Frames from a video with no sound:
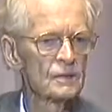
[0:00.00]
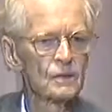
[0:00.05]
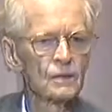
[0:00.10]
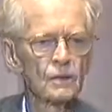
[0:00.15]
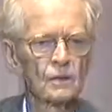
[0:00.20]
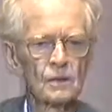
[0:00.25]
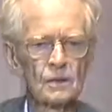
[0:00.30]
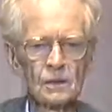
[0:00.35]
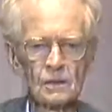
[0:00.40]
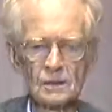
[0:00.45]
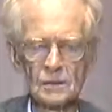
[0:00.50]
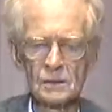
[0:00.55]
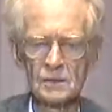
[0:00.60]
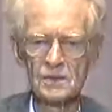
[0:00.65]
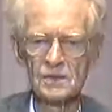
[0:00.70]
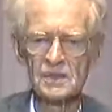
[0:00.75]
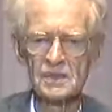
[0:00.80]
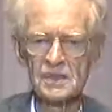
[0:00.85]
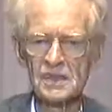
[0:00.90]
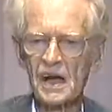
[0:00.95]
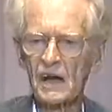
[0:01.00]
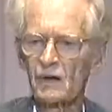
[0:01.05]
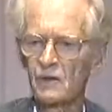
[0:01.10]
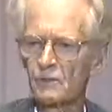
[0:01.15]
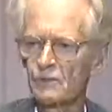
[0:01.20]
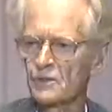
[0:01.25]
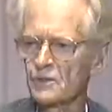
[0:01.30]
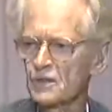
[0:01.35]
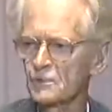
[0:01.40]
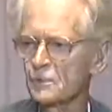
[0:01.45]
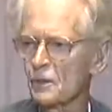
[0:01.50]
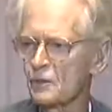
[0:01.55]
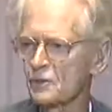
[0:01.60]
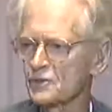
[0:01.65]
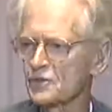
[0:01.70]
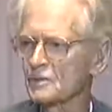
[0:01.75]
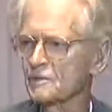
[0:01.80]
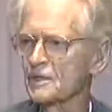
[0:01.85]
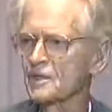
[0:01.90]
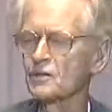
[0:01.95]
or self
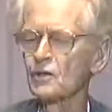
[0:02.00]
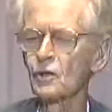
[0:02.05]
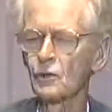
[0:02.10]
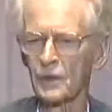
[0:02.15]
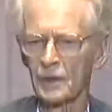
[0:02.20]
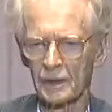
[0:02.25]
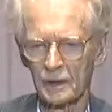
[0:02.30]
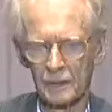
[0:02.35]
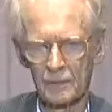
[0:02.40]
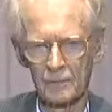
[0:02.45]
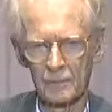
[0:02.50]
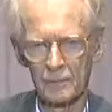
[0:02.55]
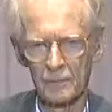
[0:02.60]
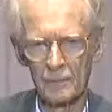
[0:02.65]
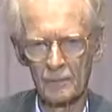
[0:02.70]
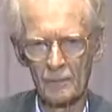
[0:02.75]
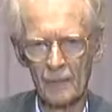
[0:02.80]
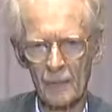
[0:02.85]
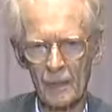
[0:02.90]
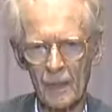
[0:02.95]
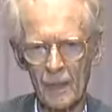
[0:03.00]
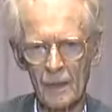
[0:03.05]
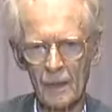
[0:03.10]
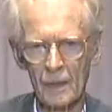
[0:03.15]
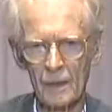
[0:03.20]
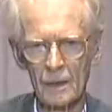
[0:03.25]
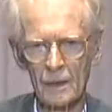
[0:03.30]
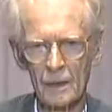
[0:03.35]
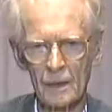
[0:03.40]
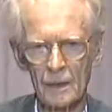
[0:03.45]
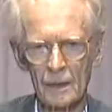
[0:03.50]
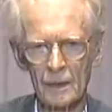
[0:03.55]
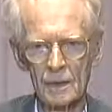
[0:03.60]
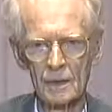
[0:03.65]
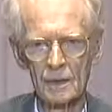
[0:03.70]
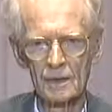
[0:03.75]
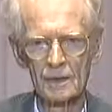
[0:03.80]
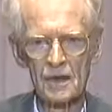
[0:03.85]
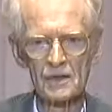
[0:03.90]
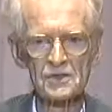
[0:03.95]
supposed to be doing?
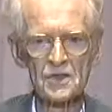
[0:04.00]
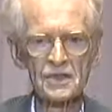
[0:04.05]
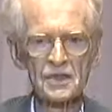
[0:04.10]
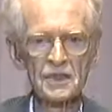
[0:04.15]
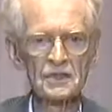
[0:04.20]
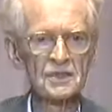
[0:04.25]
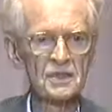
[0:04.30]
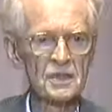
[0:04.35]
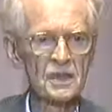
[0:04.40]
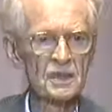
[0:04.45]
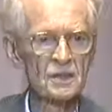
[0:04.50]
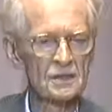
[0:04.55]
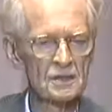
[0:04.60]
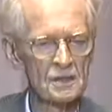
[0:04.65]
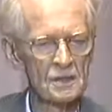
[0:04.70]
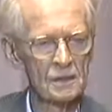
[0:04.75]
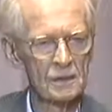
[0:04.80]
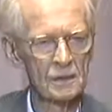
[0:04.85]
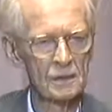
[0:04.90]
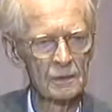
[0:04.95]
Does it exist?